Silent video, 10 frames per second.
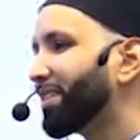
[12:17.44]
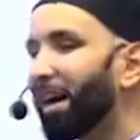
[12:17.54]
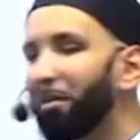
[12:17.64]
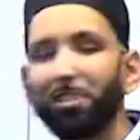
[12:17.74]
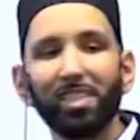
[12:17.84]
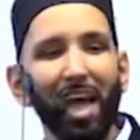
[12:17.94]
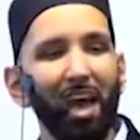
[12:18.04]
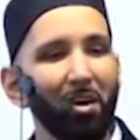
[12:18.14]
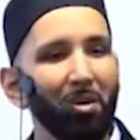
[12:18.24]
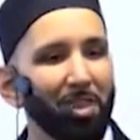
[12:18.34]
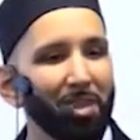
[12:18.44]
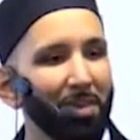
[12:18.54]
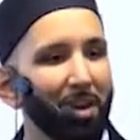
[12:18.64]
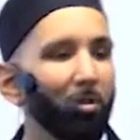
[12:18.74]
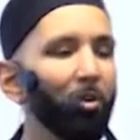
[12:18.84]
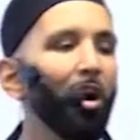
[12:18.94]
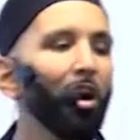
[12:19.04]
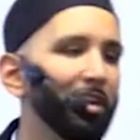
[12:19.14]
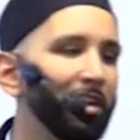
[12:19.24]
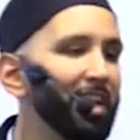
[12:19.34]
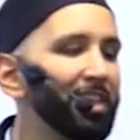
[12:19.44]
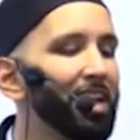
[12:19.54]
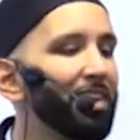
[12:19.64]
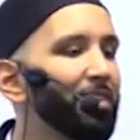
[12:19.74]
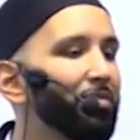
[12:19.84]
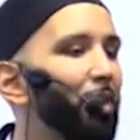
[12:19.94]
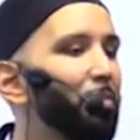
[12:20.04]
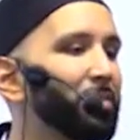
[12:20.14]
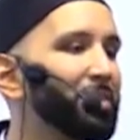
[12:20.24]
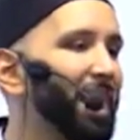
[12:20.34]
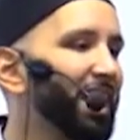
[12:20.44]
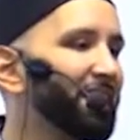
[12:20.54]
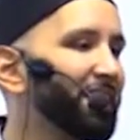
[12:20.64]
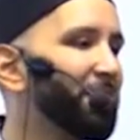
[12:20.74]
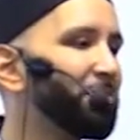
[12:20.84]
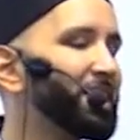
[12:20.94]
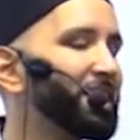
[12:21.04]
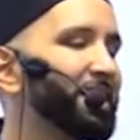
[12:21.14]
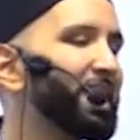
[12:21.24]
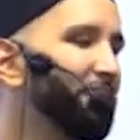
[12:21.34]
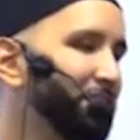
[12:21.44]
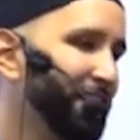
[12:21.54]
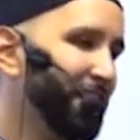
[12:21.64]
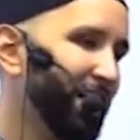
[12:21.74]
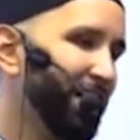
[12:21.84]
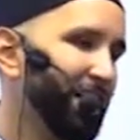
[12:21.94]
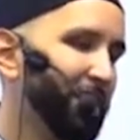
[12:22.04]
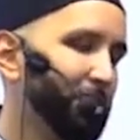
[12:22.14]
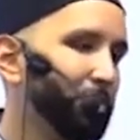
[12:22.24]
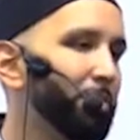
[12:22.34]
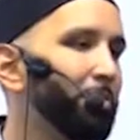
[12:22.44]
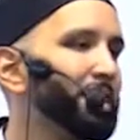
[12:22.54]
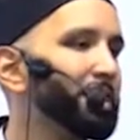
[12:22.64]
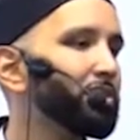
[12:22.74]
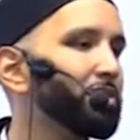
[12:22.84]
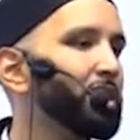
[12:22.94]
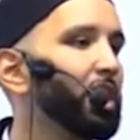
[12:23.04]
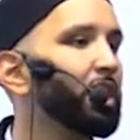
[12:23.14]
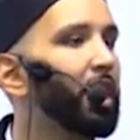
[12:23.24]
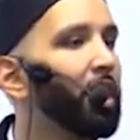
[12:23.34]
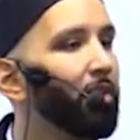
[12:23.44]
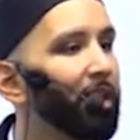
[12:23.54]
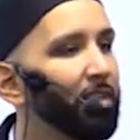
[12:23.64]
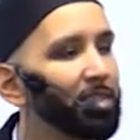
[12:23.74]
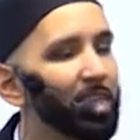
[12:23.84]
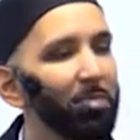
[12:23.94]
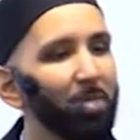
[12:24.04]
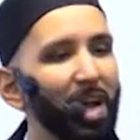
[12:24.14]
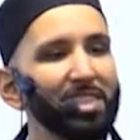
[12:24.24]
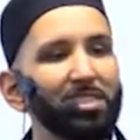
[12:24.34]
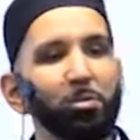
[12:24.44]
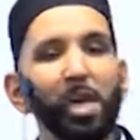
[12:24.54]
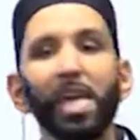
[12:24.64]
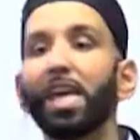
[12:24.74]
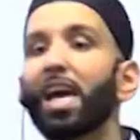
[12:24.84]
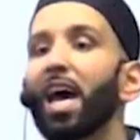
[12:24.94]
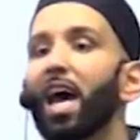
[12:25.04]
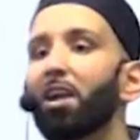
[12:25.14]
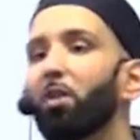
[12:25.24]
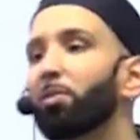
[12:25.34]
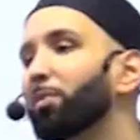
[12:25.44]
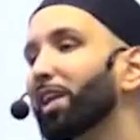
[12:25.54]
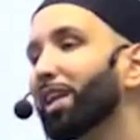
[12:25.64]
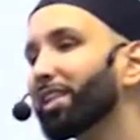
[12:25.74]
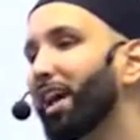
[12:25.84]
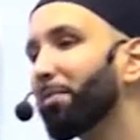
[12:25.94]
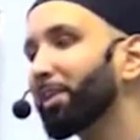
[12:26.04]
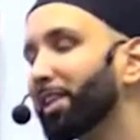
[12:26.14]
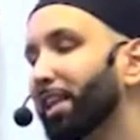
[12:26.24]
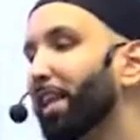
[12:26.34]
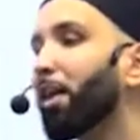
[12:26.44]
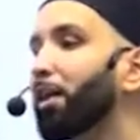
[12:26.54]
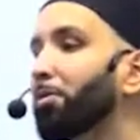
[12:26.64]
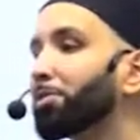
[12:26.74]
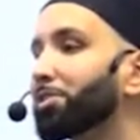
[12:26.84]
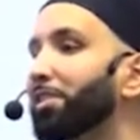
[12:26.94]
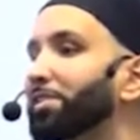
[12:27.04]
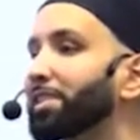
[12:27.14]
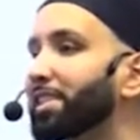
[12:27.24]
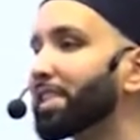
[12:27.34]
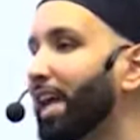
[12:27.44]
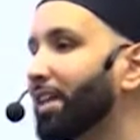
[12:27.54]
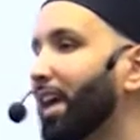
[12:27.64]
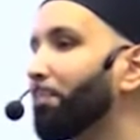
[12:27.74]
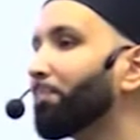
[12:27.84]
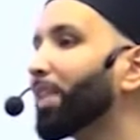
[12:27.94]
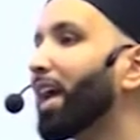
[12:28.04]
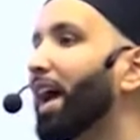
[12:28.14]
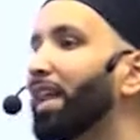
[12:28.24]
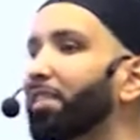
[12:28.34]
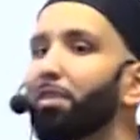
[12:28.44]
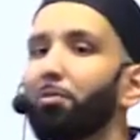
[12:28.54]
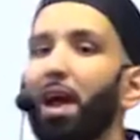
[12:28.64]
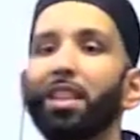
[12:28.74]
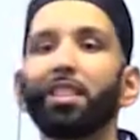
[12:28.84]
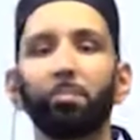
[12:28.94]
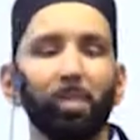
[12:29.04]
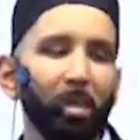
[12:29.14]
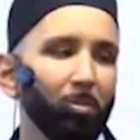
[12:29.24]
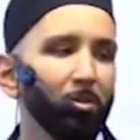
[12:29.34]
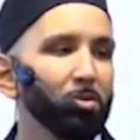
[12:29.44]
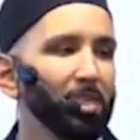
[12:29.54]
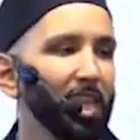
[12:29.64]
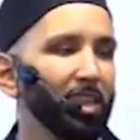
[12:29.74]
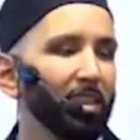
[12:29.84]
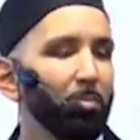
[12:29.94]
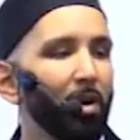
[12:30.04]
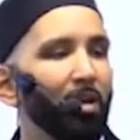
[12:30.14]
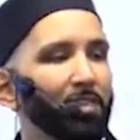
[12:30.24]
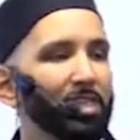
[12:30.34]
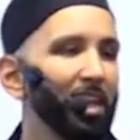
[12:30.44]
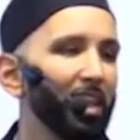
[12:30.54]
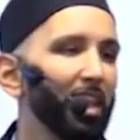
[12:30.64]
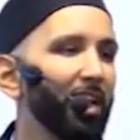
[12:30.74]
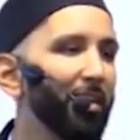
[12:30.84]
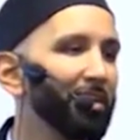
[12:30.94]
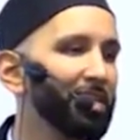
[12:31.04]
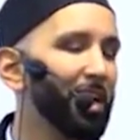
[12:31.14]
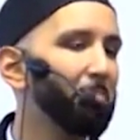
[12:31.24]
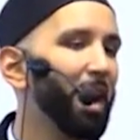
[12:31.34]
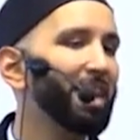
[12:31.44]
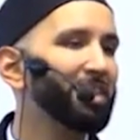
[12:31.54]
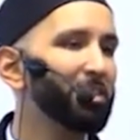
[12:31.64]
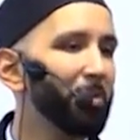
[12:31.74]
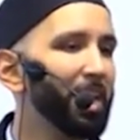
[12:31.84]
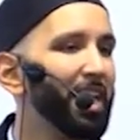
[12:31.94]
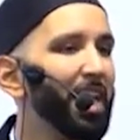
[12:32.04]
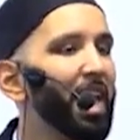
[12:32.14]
That was how they felt guarded. That's how they felt protected. It was a safety net. So when the Messenger sallallahu alaihi wasallam passed away, and Umar bin Khattab radiallahu anhu starts to stand up and threaten the people who say that the Prophet sallallahu alaihi wasallam passed away,